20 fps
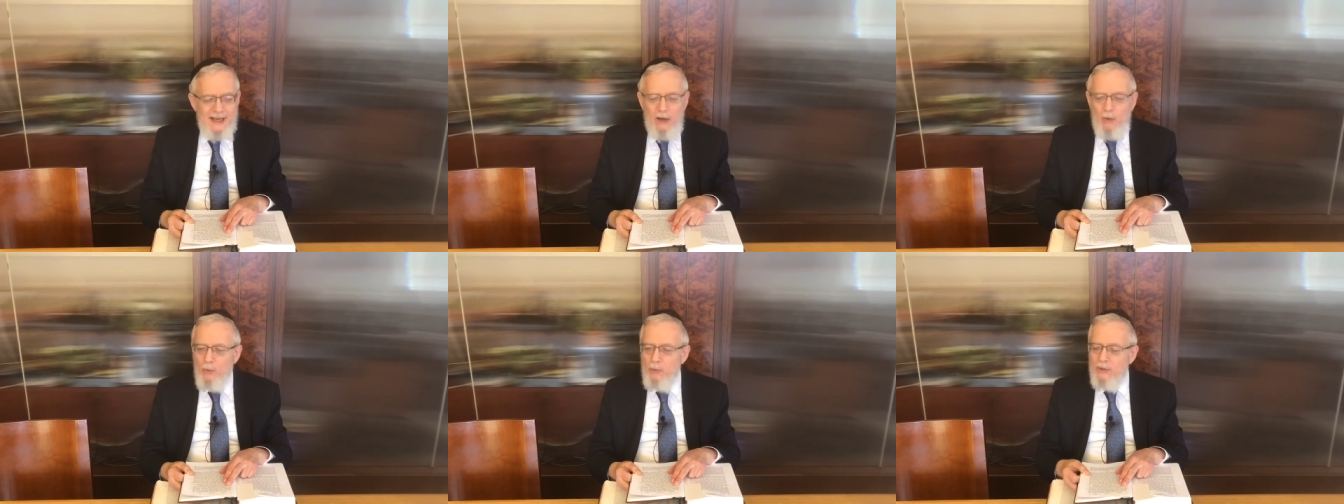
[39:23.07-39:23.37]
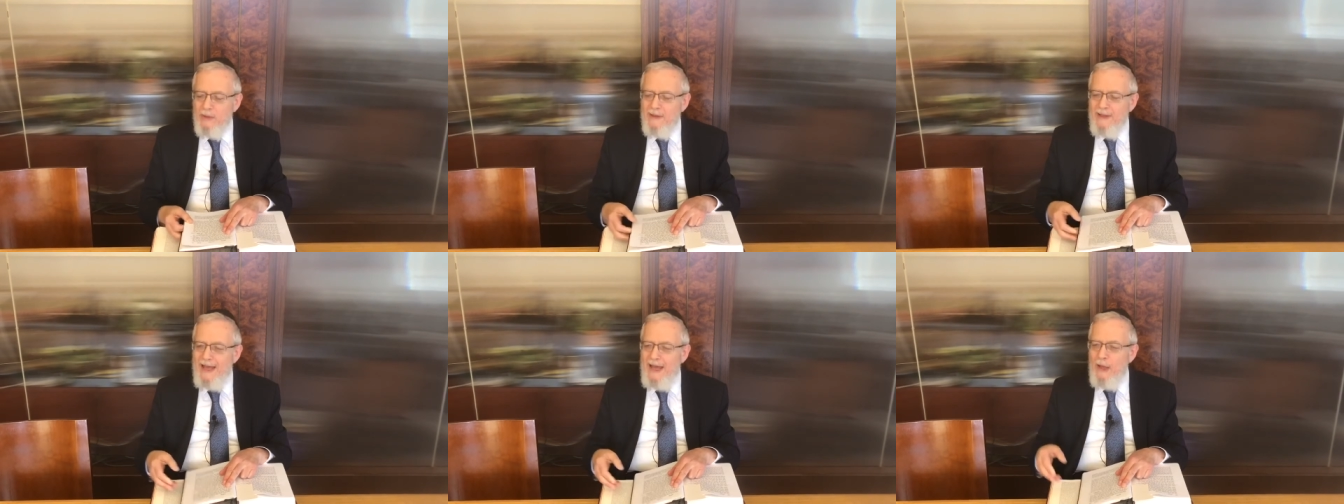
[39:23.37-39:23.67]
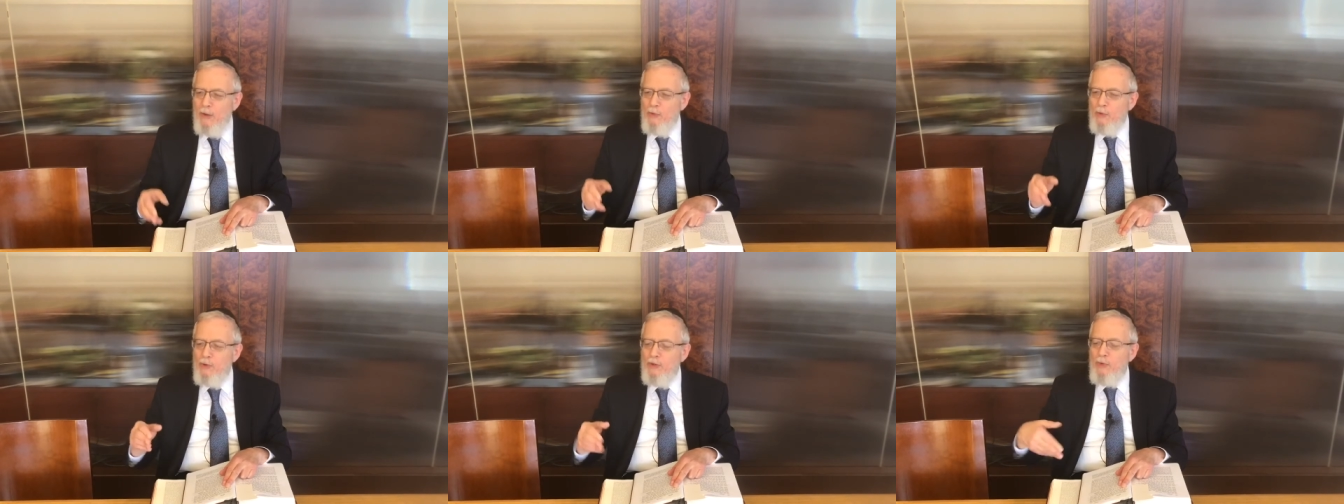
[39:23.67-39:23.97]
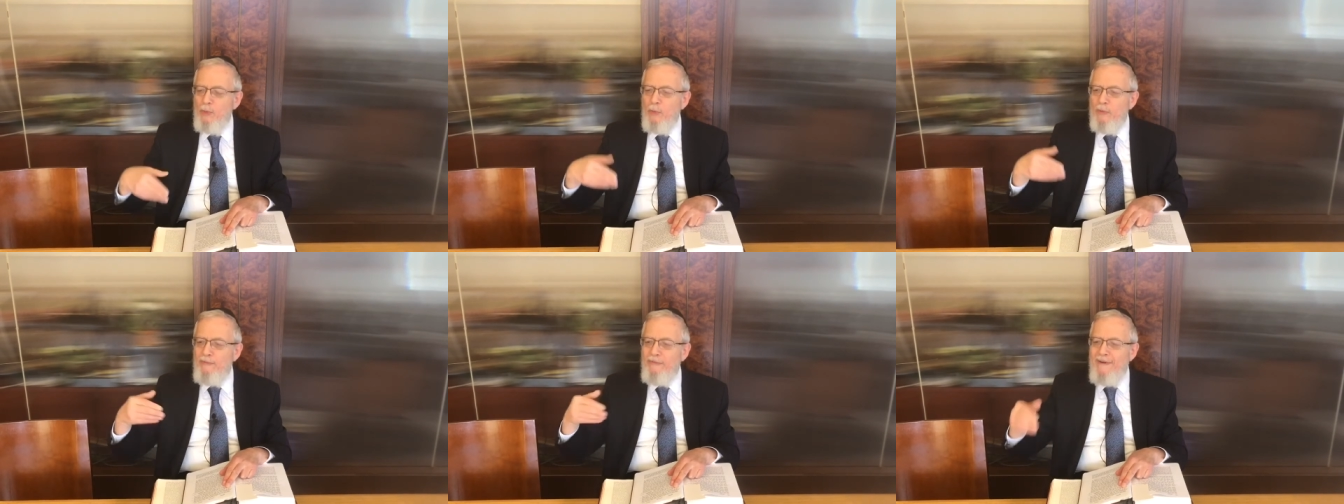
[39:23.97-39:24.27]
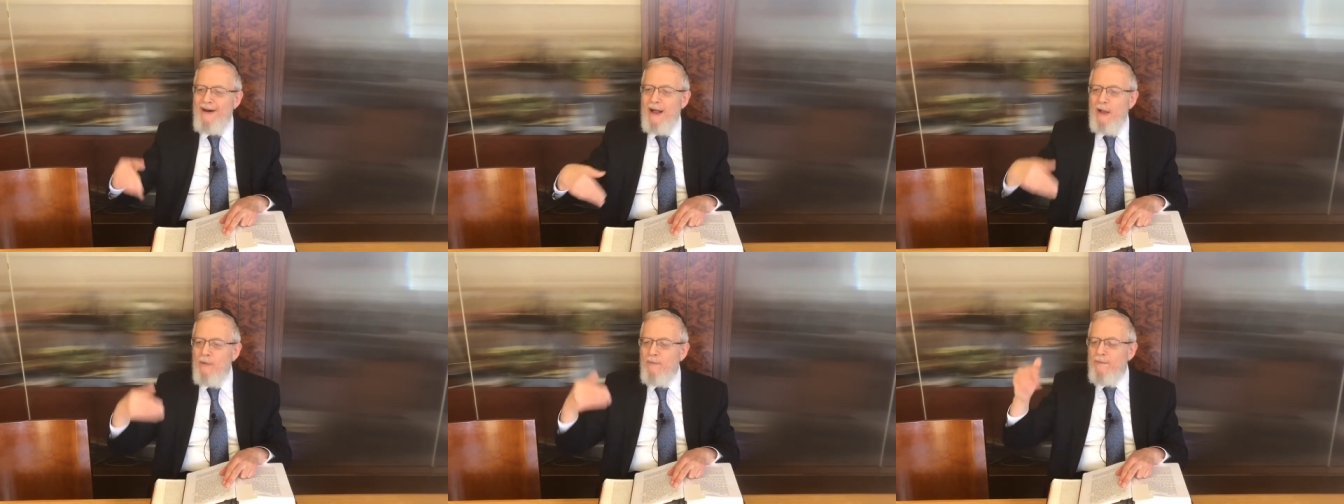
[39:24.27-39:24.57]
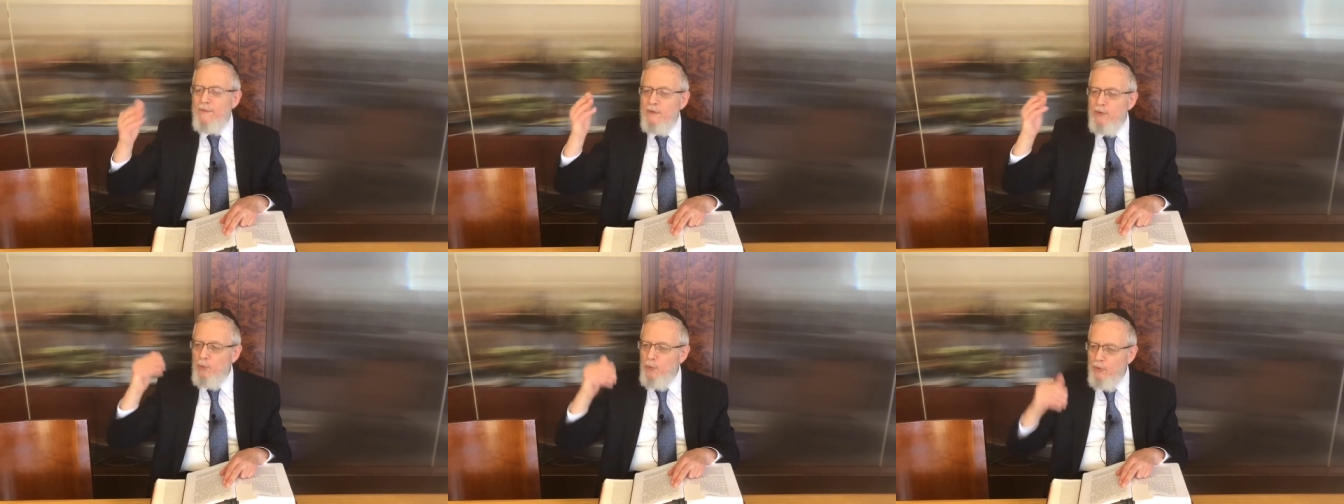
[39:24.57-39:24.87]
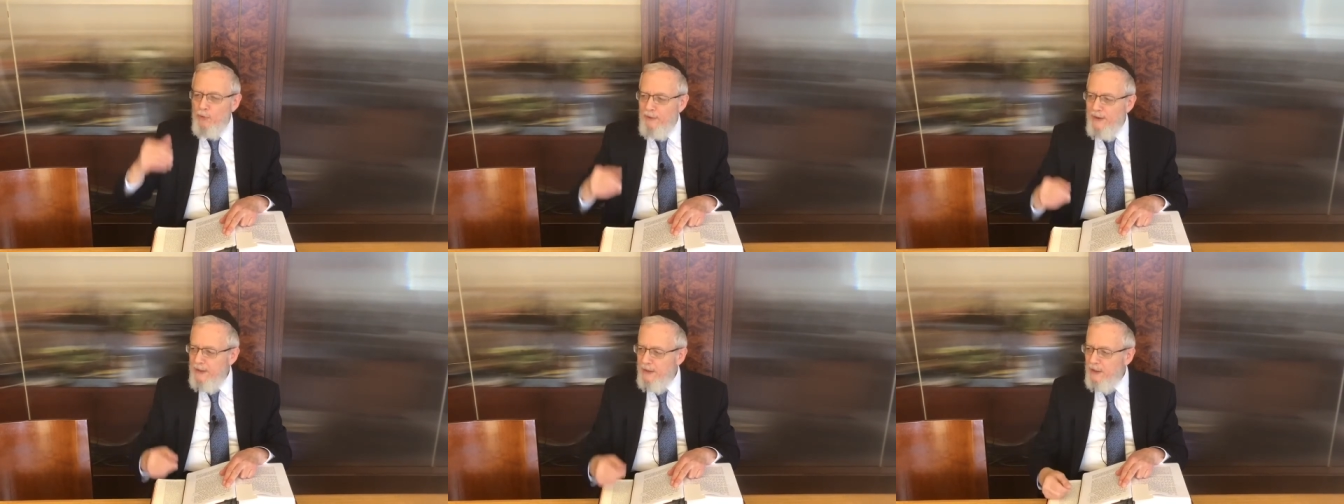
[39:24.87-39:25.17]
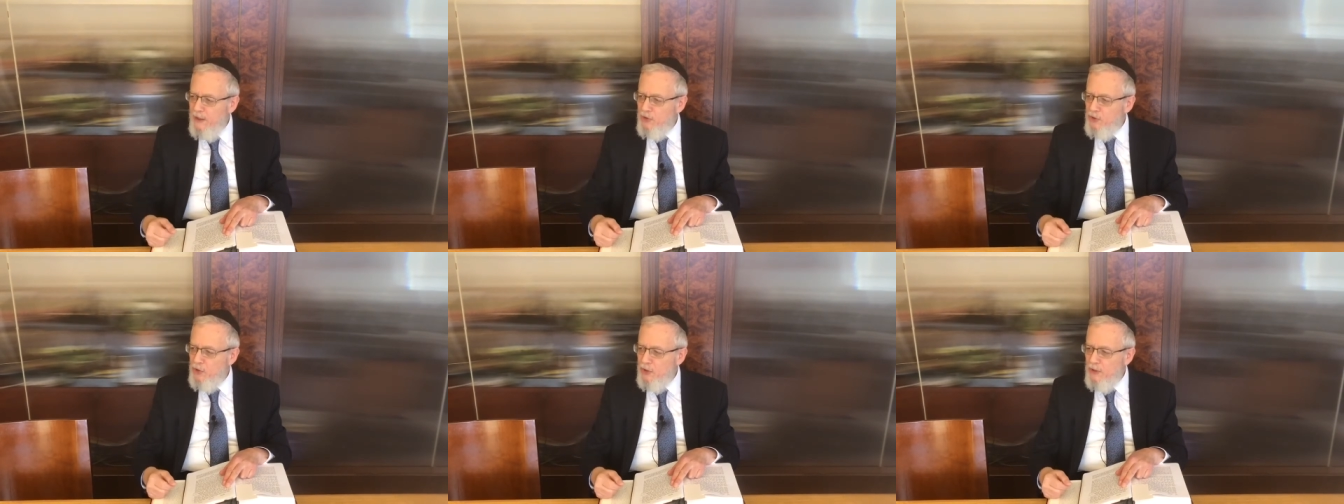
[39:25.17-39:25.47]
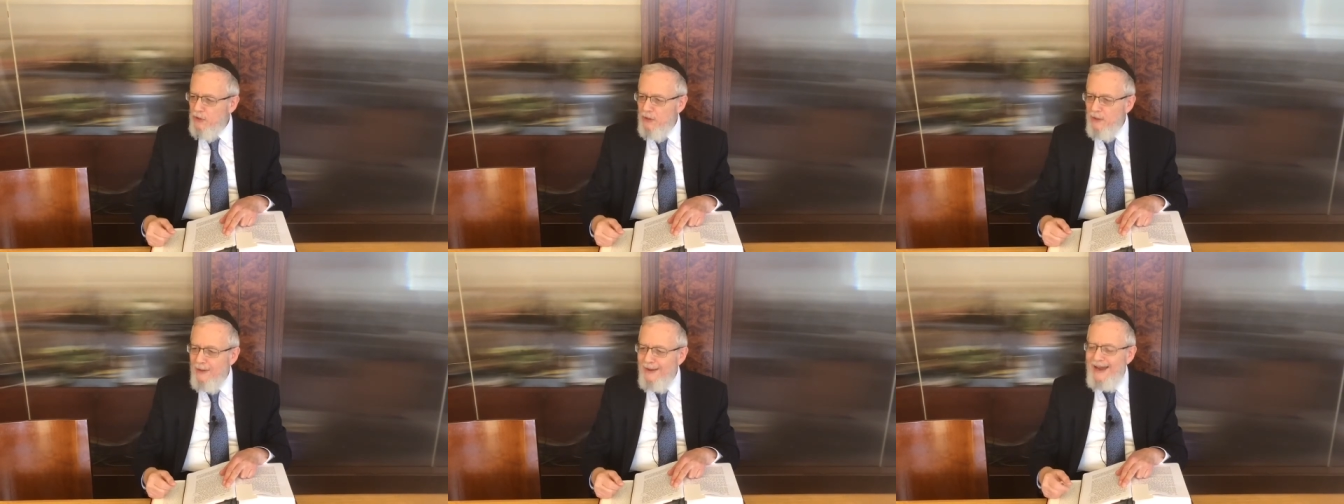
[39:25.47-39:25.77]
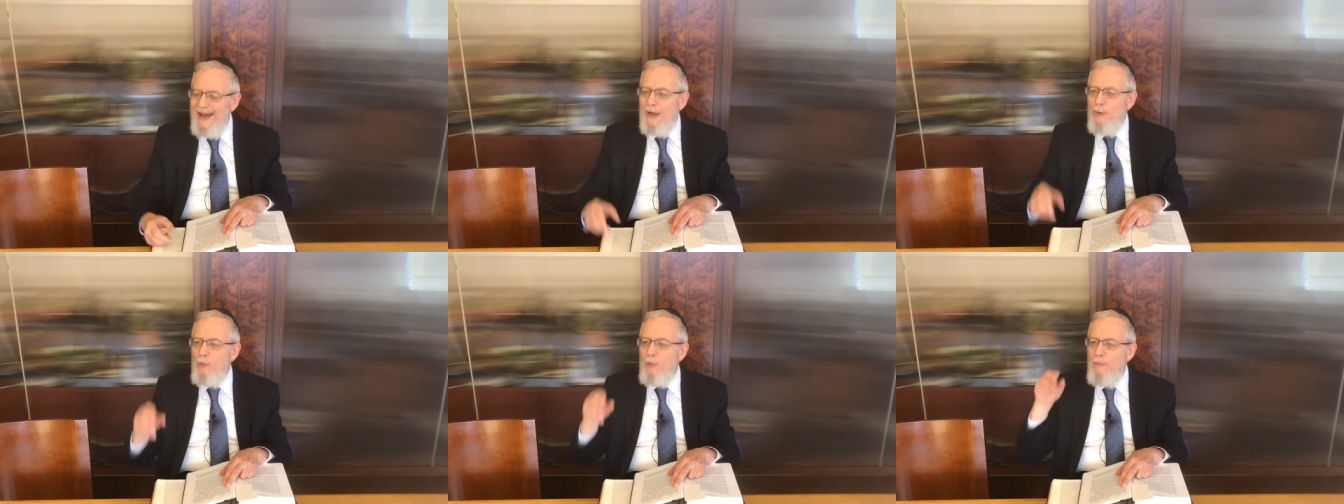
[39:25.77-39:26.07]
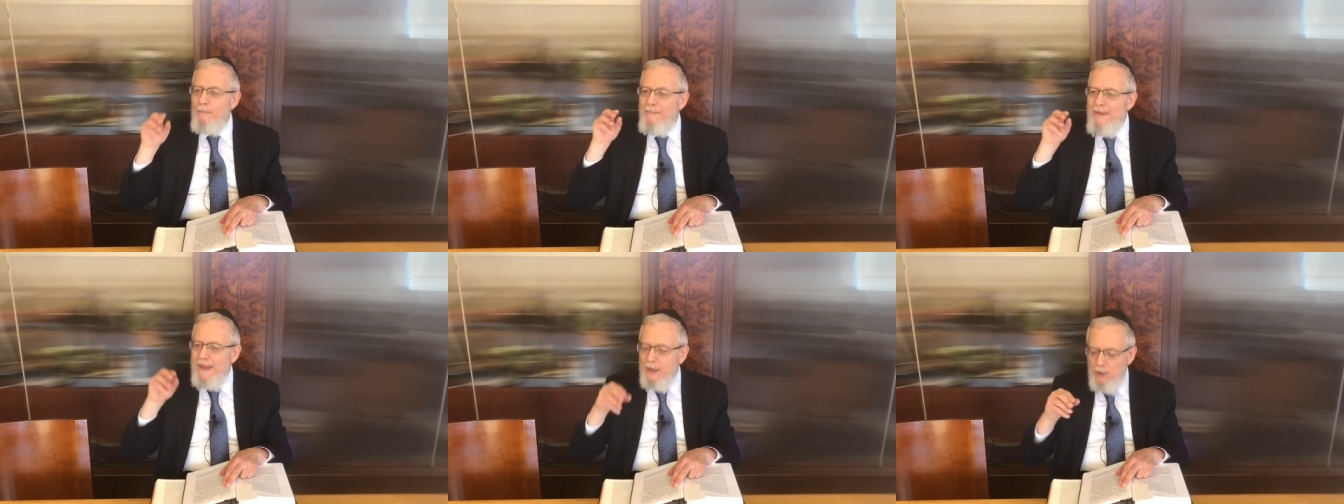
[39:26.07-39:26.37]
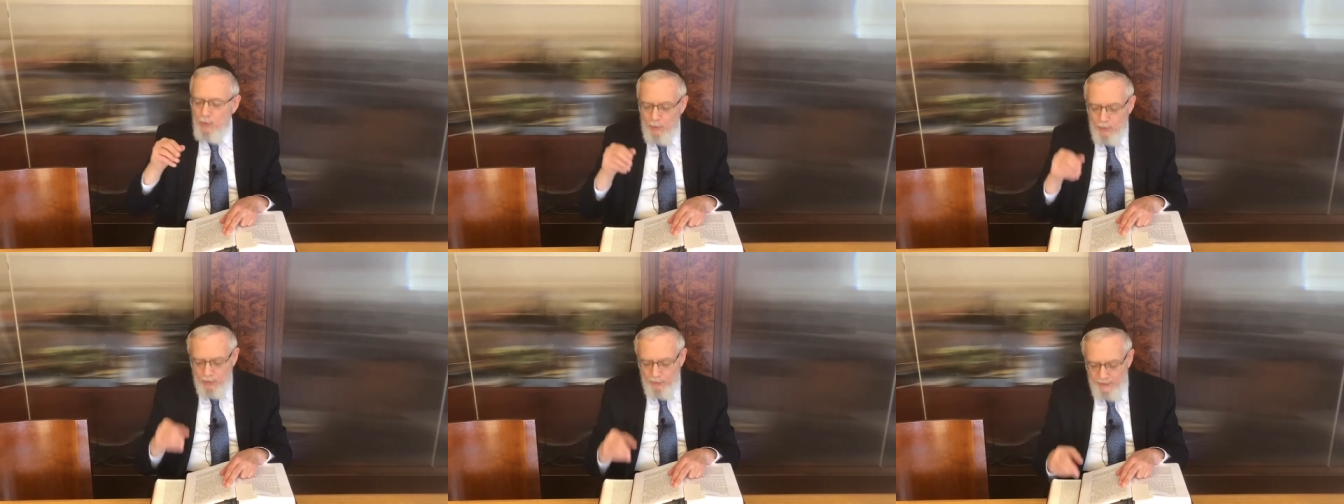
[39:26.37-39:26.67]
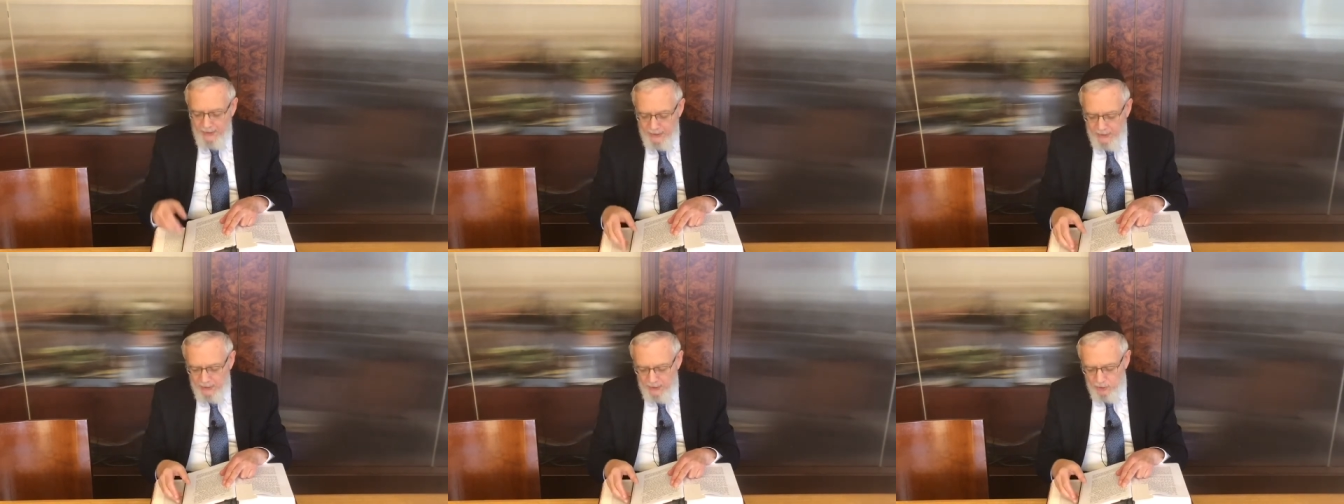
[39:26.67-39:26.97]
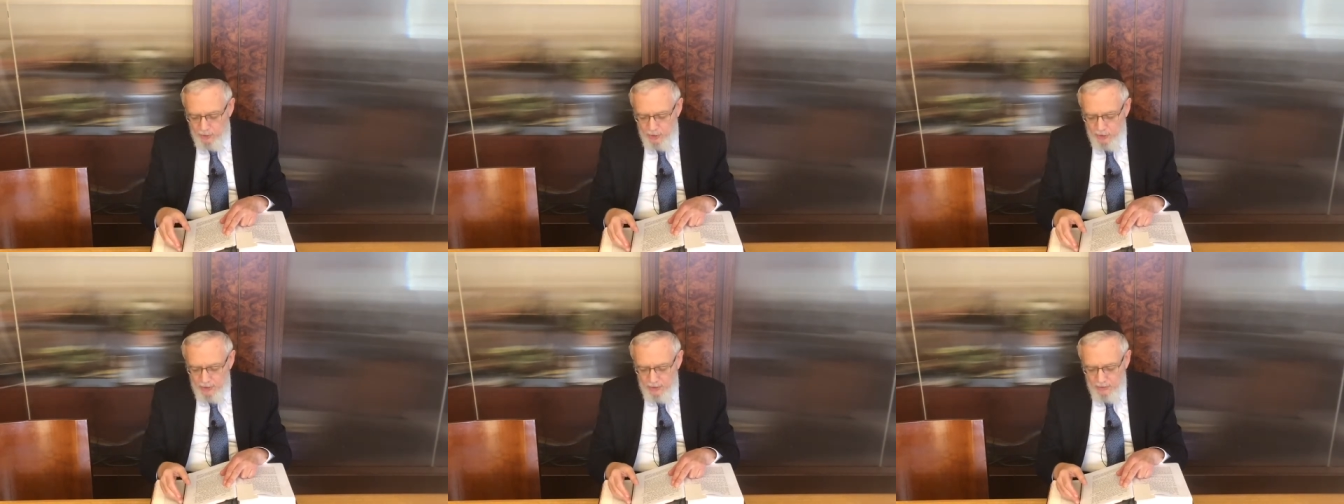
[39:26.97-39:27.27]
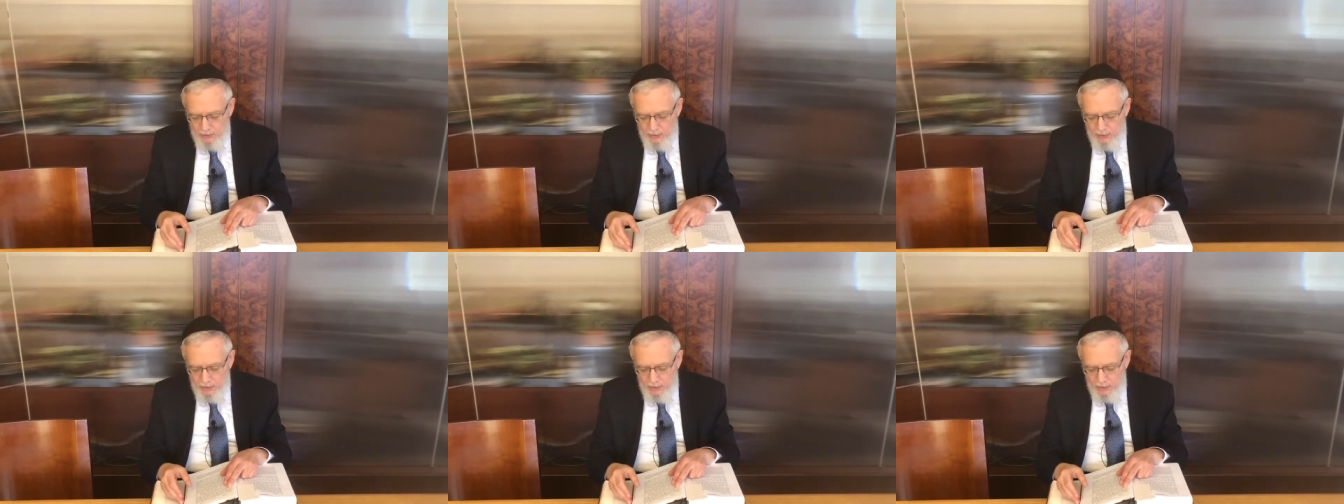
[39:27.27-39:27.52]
I will allow you to evolve into a great nation. I will make you a great nation.